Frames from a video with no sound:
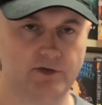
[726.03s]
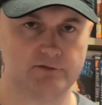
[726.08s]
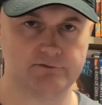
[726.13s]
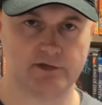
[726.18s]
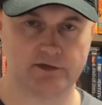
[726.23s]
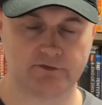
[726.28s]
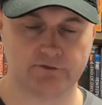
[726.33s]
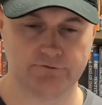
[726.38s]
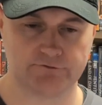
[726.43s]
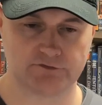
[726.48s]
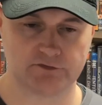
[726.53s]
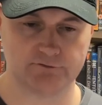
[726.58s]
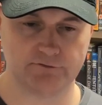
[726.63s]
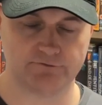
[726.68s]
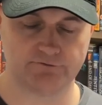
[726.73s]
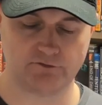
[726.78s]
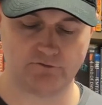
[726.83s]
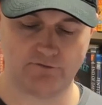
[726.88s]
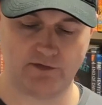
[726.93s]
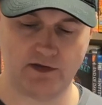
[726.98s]
by my
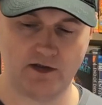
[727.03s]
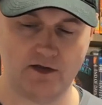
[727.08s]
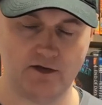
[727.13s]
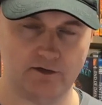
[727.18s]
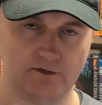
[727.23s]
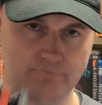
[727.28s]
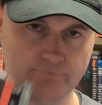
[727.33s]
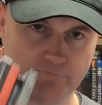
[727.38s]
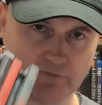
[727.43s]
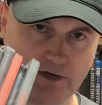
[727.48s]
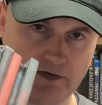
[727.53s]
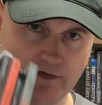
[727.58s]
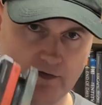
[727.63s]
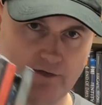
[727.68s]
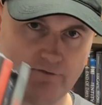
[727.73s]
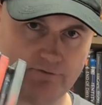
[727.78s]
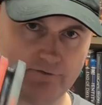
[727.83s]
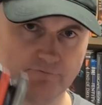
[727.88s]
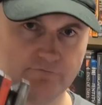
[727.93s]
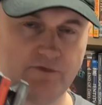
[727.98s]
customers. So they are
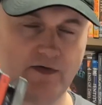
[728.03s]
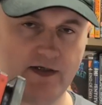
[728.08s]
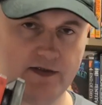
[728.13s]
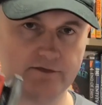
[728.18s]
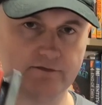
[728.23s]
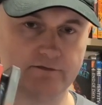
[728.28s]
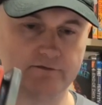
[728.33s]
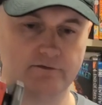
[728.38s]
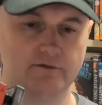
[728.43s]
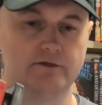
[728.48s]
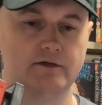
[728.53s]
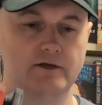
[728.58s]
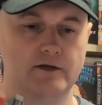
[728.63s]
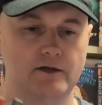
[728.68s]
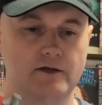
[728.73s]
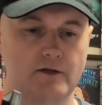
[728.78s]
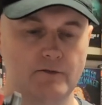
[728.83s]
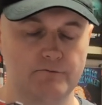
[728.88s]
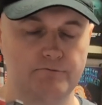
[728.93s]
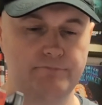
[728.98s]
the 10
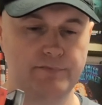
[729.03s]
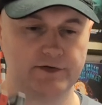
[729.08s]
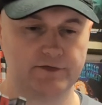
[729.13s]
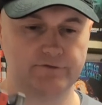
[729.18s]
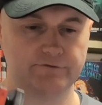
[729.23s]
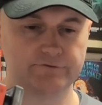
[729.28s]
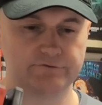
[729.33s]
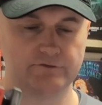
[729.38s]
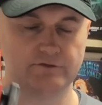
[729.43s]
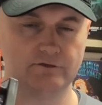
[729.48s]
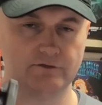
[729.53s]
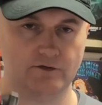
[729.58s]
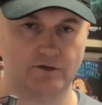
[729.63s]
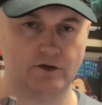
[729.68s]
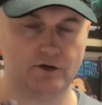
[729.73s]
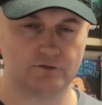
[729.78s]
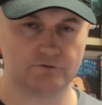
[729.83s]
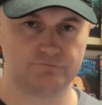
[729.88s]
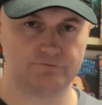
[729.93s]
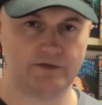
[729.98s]
biggest
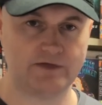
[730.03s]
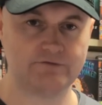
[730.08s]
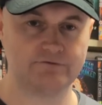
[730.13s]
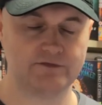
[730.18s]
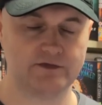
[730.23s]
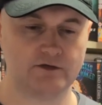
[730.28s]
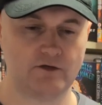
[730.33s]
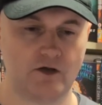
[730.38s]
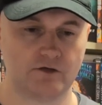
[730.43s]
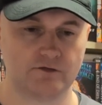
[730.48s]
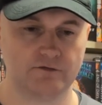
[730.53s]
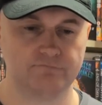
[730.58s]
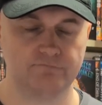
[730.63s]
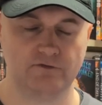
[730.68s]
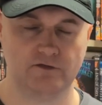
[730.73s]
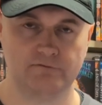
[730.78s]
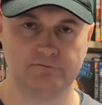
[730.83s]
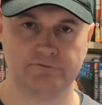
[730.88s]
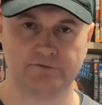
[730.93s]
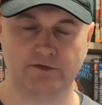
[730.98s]
renting horror
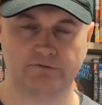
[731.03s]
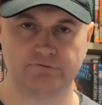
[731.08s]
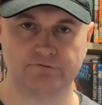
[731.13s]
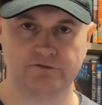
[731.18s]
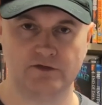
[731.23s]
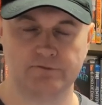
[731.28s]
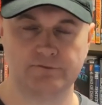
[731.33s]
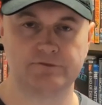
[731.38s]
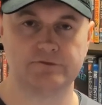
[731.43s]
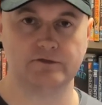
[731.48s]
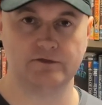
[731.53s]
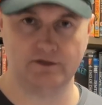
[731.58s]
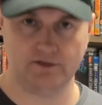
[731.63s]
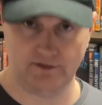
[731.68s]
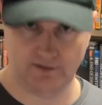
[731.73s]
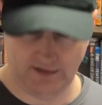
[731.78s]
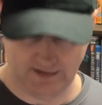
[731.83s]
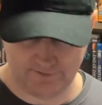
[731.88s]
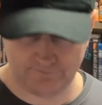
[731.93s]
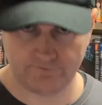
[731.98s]
films at Snips
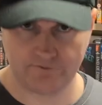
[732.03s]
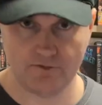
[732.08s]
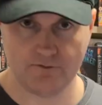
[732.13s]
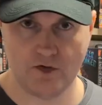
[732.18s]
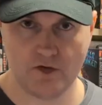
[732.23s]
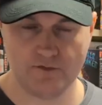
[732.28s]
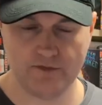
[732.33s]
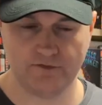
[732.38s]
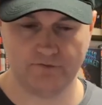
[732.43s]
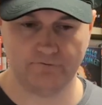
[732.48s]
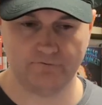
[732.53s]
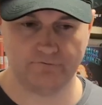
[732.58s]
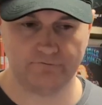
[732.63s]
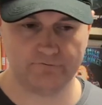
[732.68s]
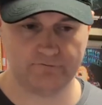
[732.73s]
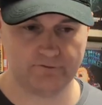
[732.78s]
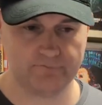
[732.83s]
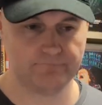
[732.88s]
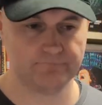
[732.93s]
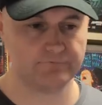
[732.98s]
at the
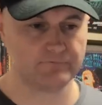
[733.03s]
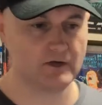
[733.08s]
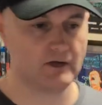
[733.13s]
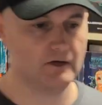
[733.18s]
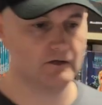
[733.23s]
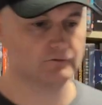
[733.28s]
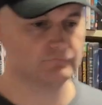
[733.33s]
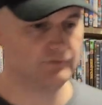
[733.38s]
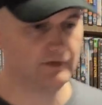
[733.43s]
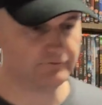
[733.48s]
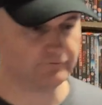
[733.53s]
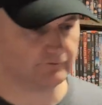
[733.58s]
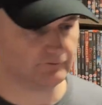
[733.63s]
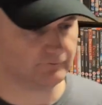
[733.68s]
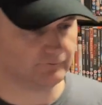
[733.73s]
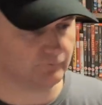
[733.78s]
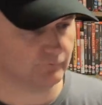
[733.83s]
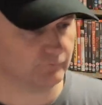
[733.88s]
moment. Right.